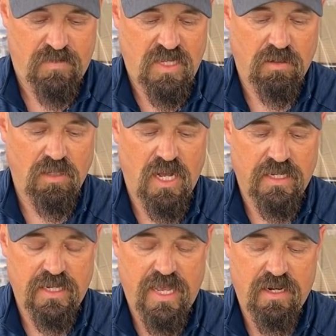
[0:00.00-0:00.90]
it'll lock
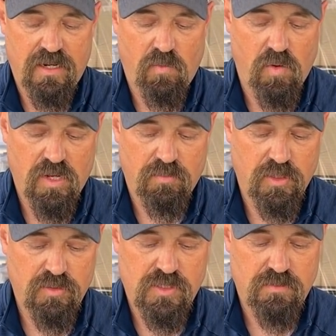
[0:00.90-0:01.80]
again and it won't come
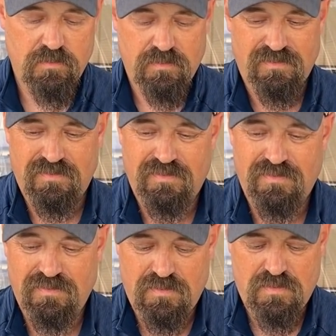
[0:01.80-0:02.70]
loose.
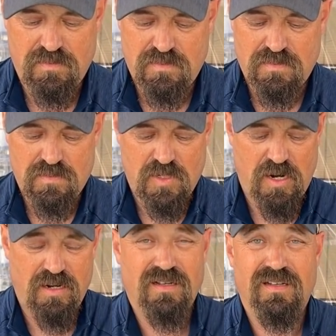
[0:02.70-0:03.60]
All
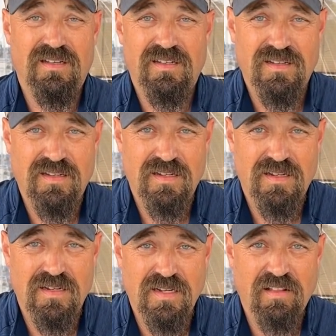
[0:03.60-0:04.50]
right,
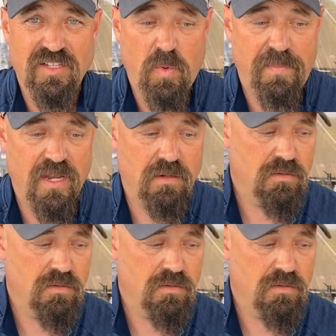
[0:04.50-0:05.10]
now let's whip it.